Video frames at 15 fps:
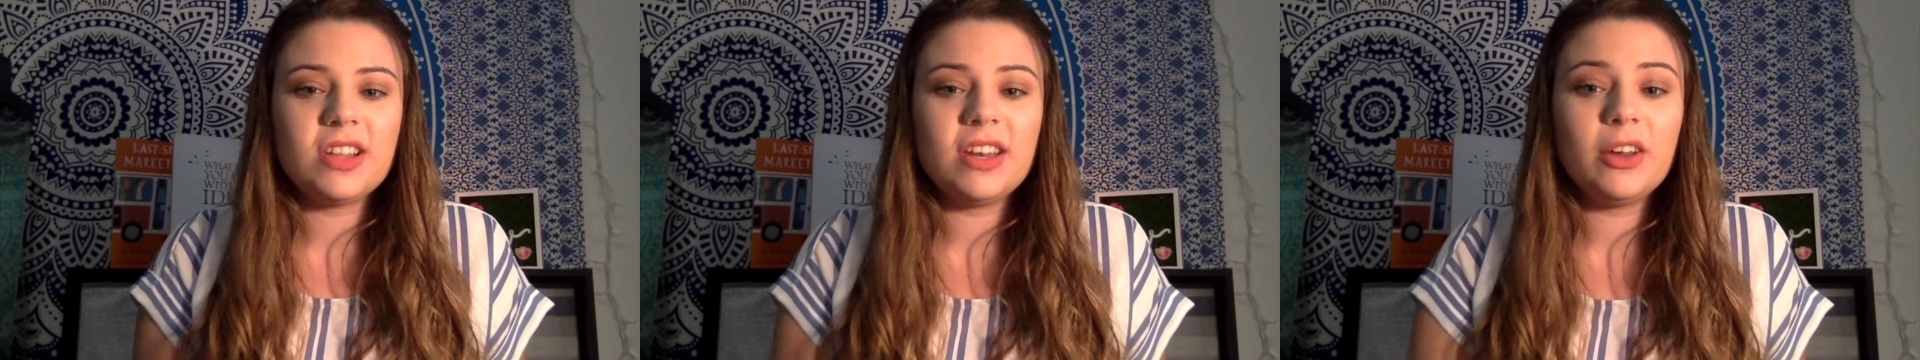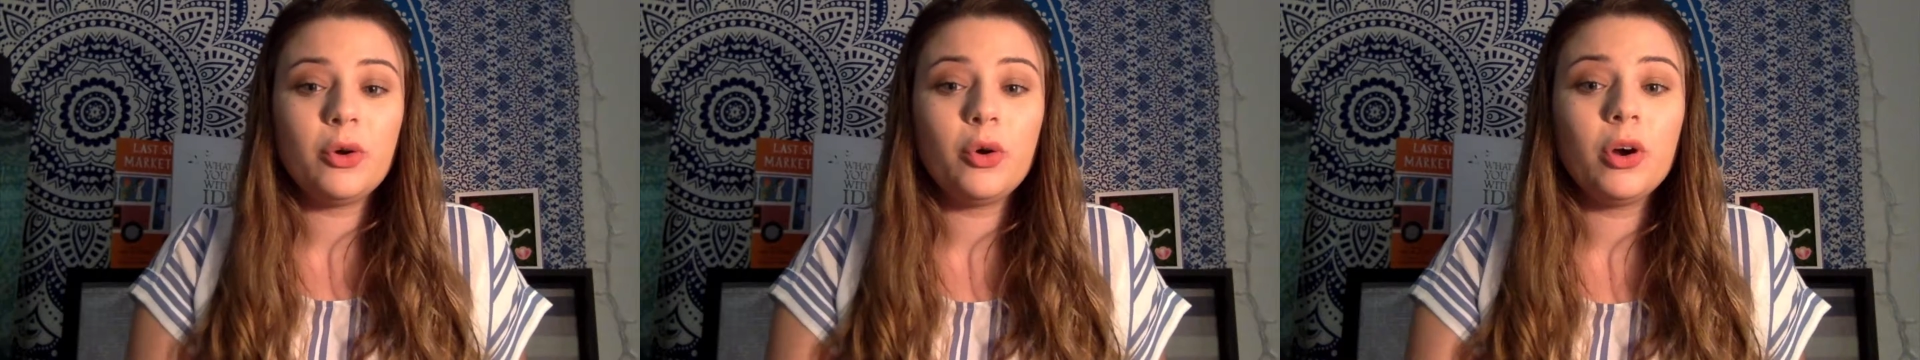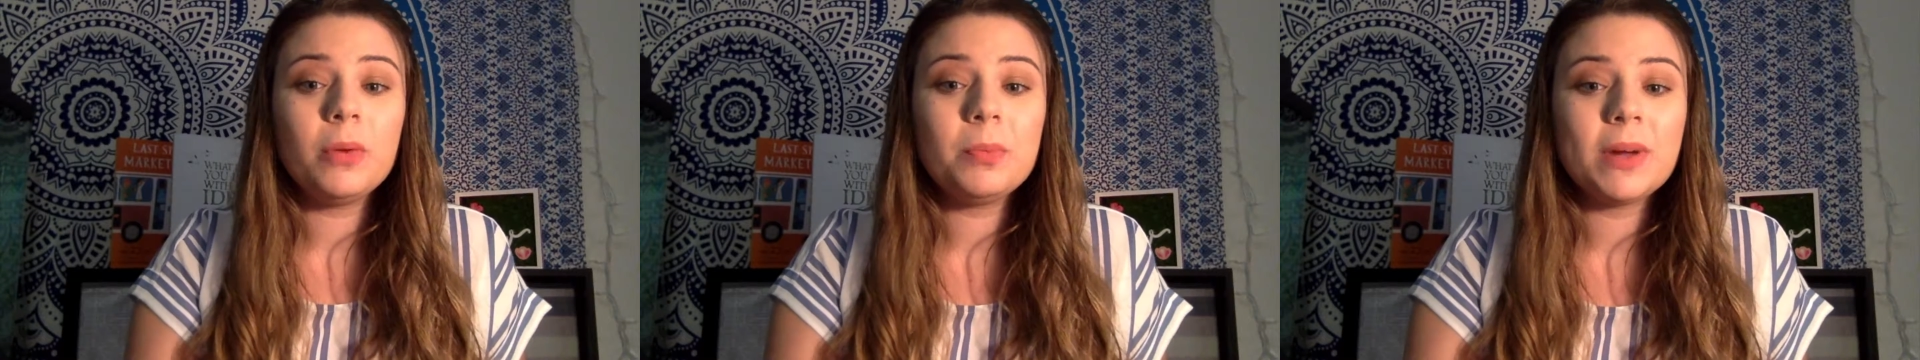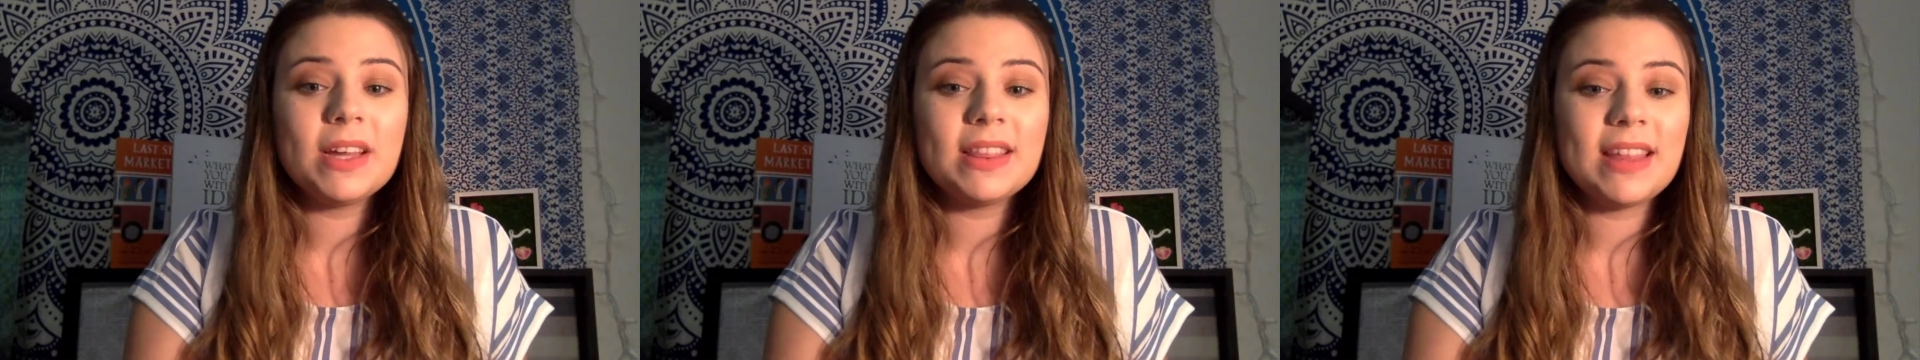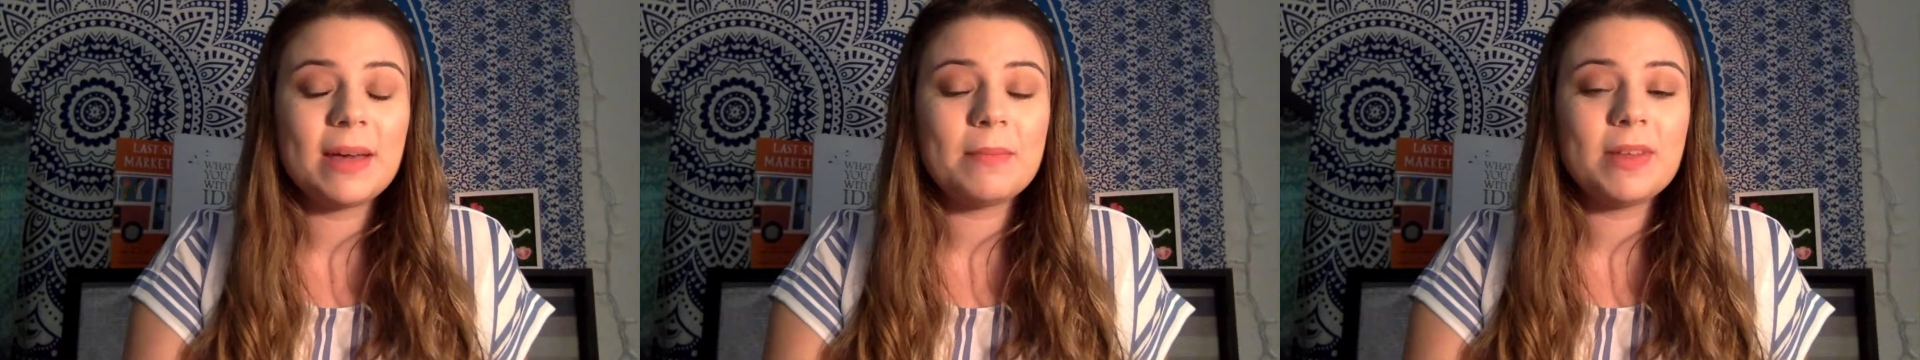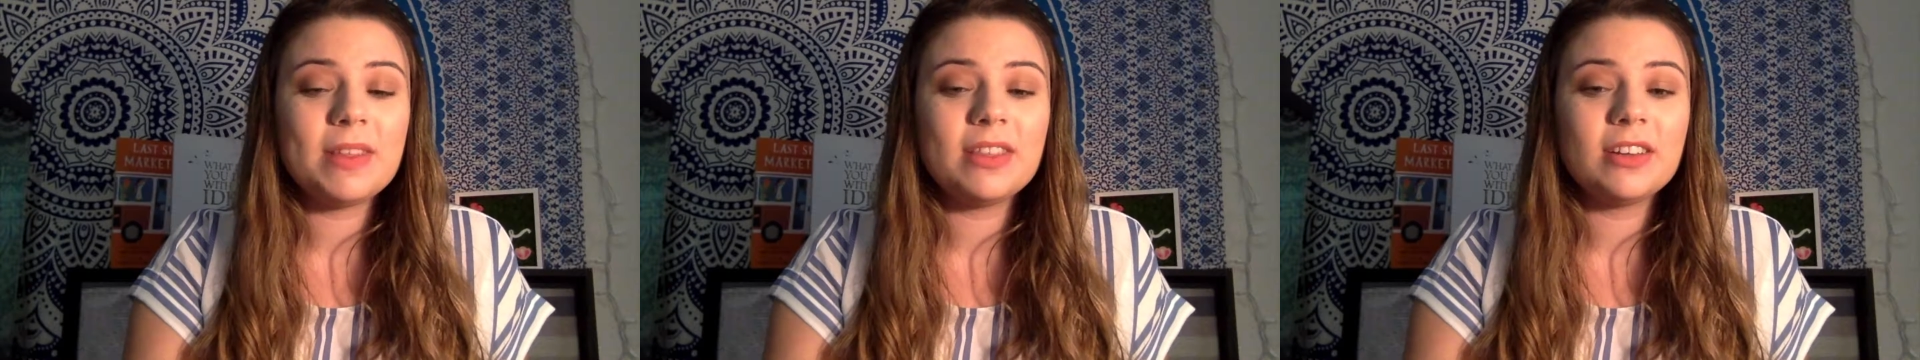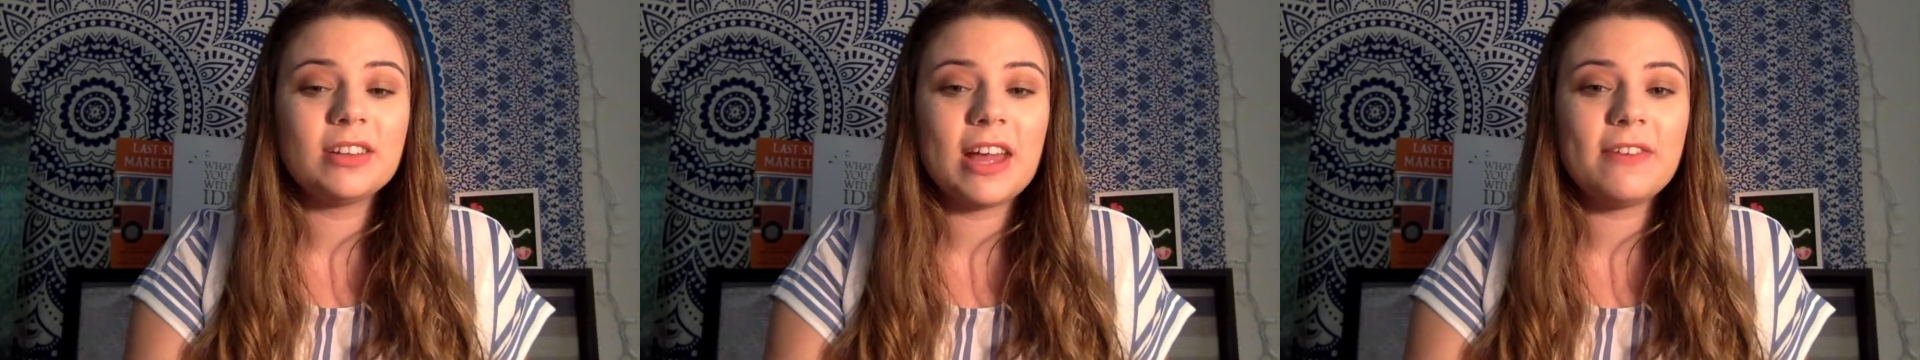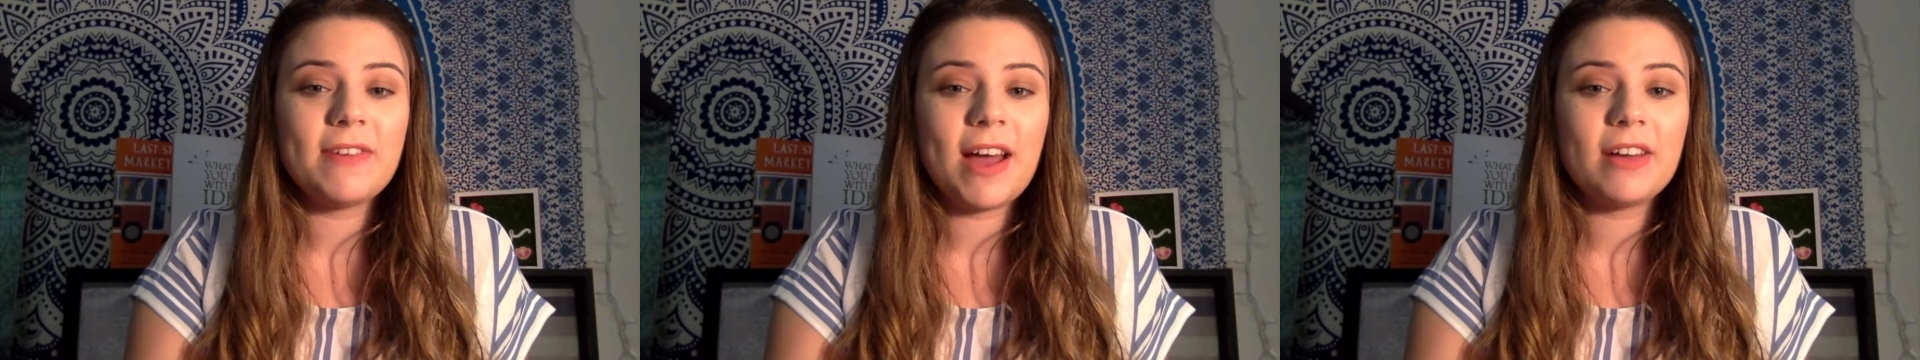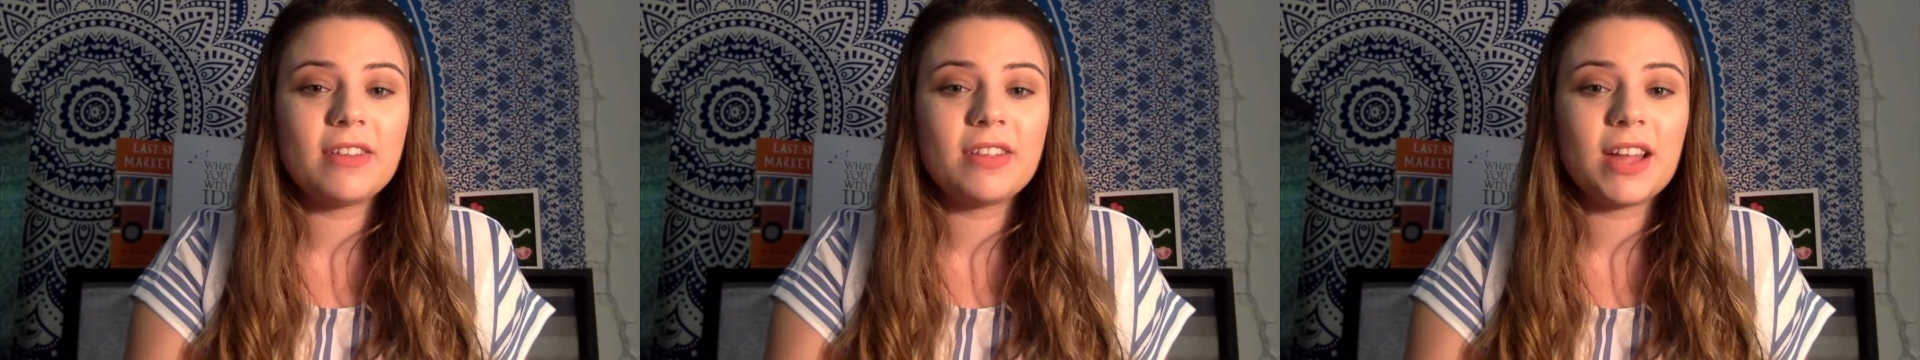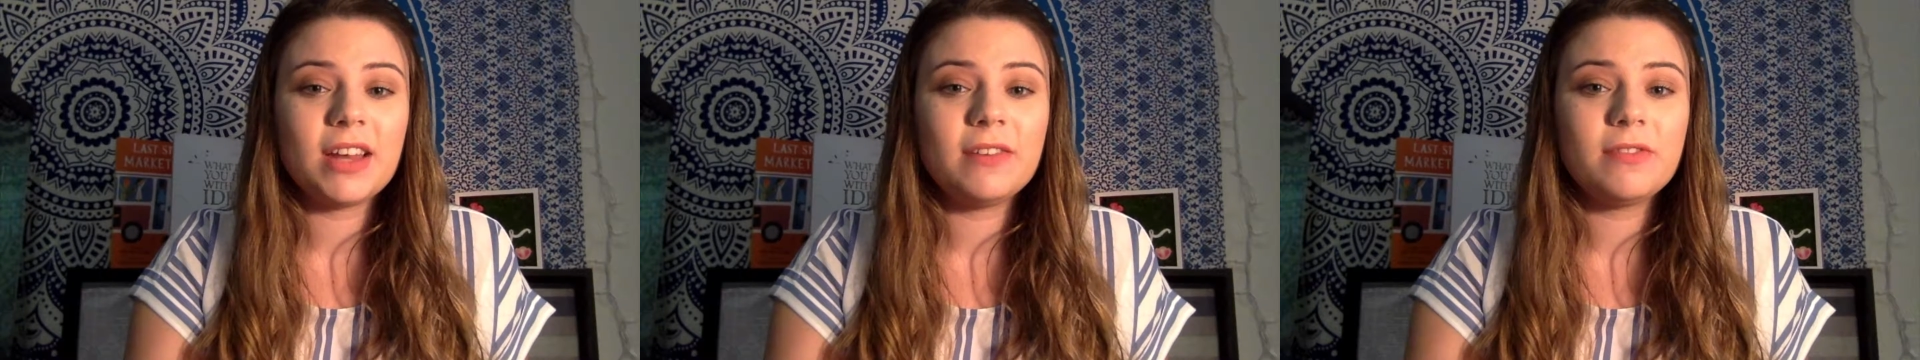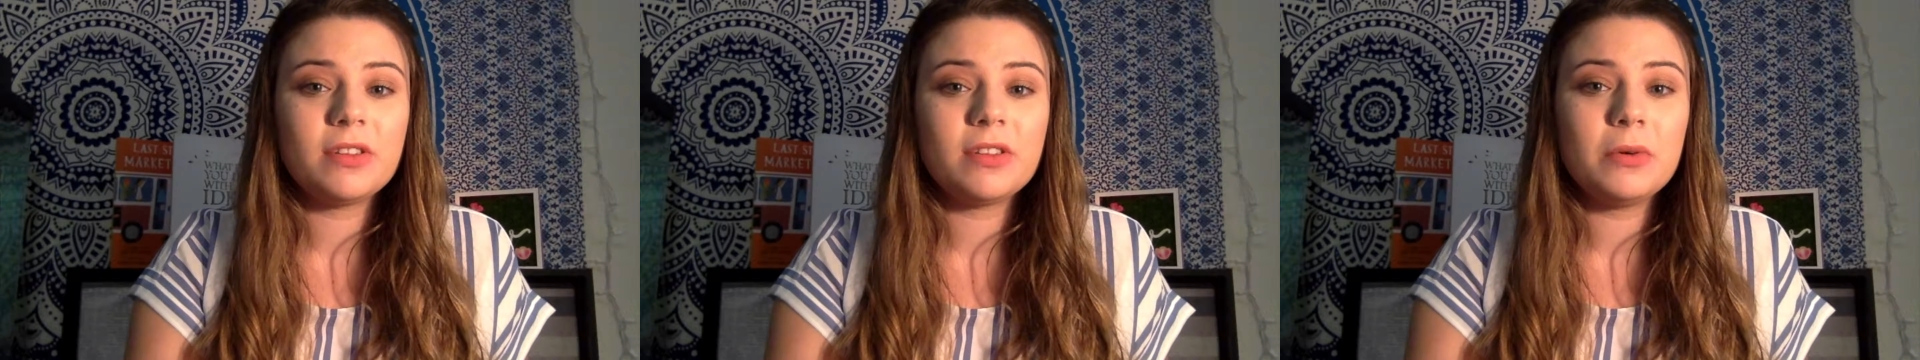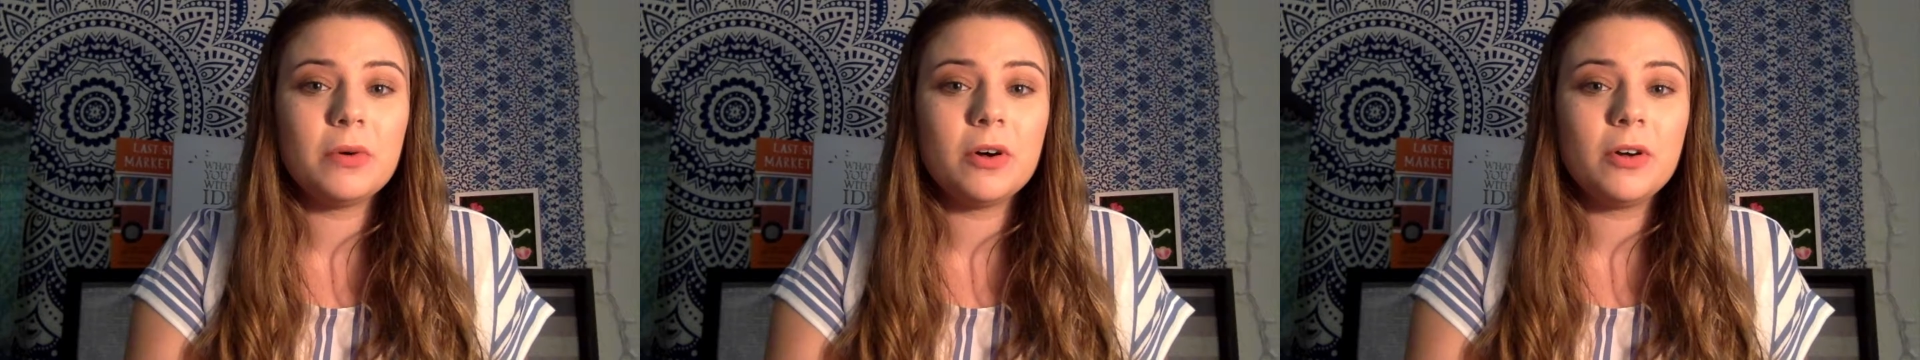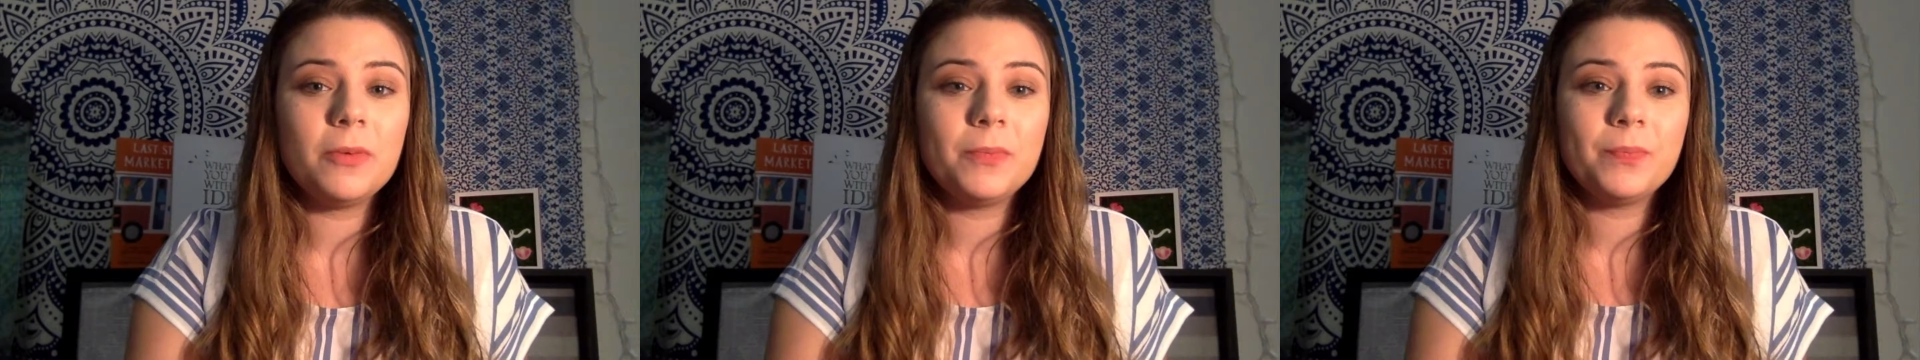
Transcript: and incorporate them in their life outside of school.